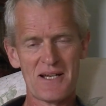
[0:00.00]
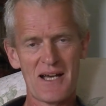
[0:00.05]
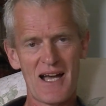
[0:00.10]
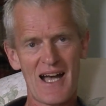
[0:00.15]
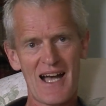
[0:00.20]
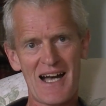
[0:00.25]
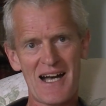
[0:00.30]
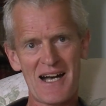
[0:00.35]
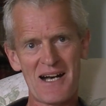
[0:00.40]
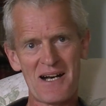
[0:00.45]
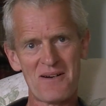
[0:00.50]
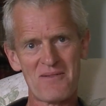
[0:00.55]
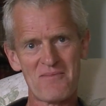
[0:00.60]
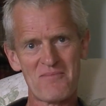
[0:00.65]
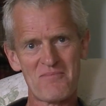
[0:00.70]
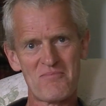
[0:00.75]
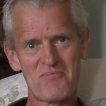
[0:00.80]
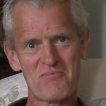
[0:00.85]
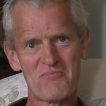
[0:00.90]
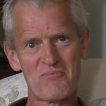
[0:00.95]

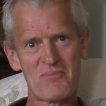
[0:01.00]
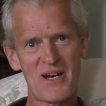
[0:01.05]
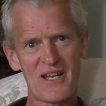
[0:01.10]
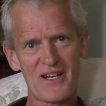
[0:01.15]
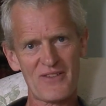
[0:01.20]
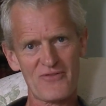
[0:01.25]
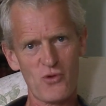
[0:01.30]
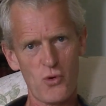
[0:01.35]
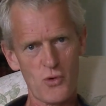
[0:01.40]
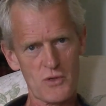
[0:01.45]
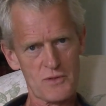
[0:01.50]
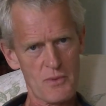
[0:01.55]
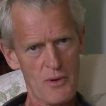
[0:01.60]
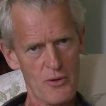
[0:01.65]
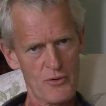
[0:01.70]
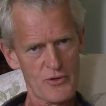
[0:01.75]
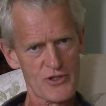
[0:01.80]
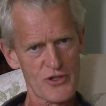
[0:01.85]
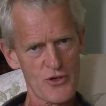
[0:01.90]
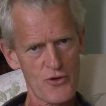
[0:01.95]
But of course, we
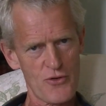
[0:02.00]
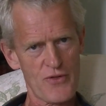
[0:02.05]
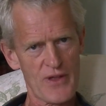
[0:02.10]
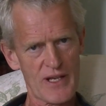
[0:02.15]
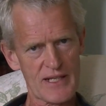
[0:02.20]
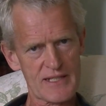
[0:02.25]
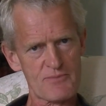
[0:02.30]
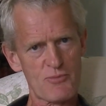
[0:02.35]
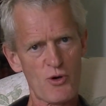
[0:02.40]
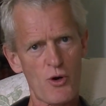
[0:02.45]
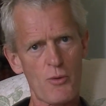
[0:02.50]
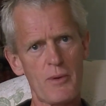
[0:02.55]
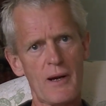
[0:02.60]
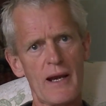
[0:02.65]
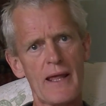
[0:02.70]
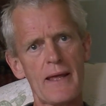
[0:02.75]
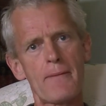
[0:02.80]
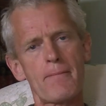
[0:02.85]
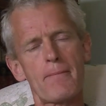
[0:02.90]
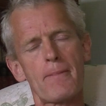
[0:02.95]
want to do things
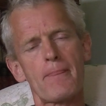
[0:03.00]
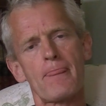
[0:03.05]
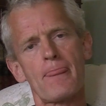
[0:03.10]
properly.